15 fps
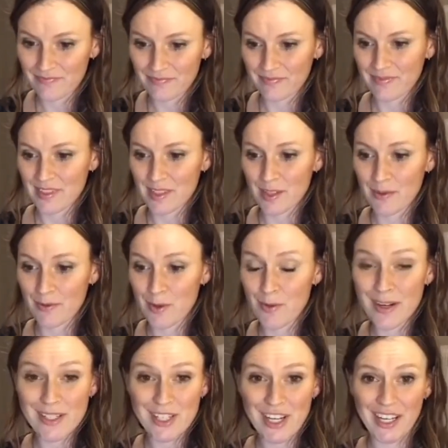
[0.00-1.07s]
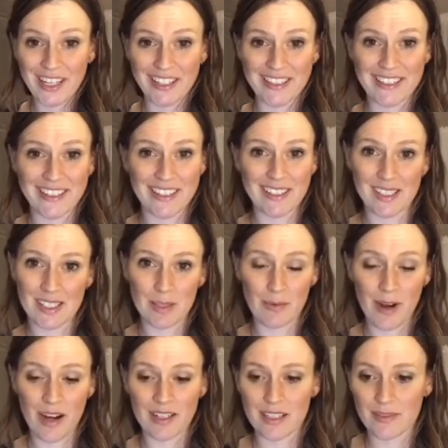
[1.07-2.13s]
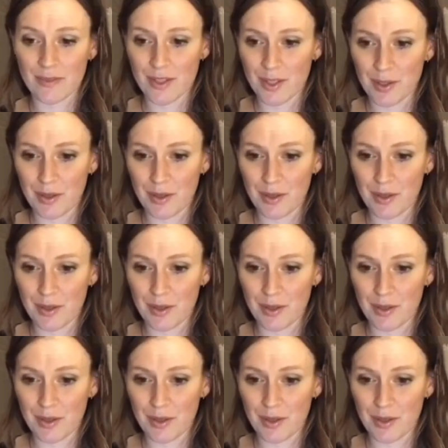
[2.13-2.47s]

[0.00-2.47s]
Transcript: So if you want change, this is the practice for you.